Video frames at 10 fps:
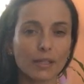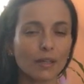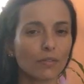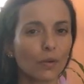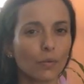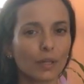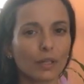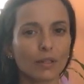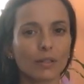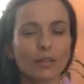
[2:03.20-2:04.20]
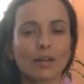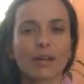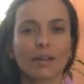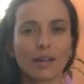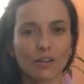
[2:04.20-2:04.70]
the navel in,
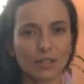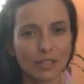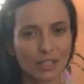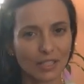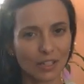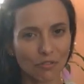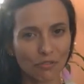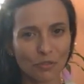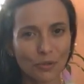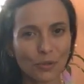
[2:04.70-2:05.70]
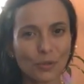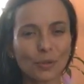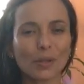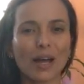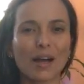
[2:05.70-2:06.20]
guarantee a
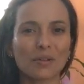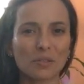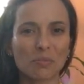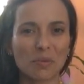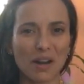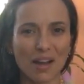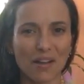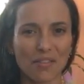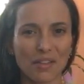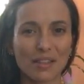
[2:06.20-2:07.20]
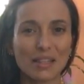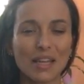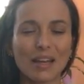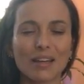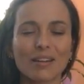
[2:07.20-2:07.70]
full out breath, and
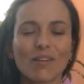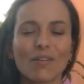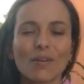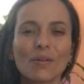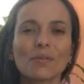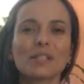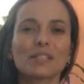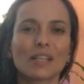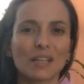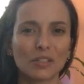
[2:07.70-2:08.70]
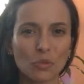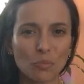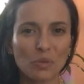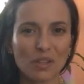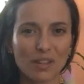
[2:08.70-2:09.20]
then only then you
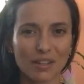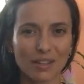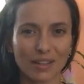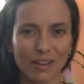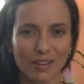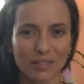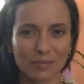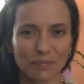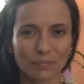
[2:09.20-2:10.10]
breathe in again.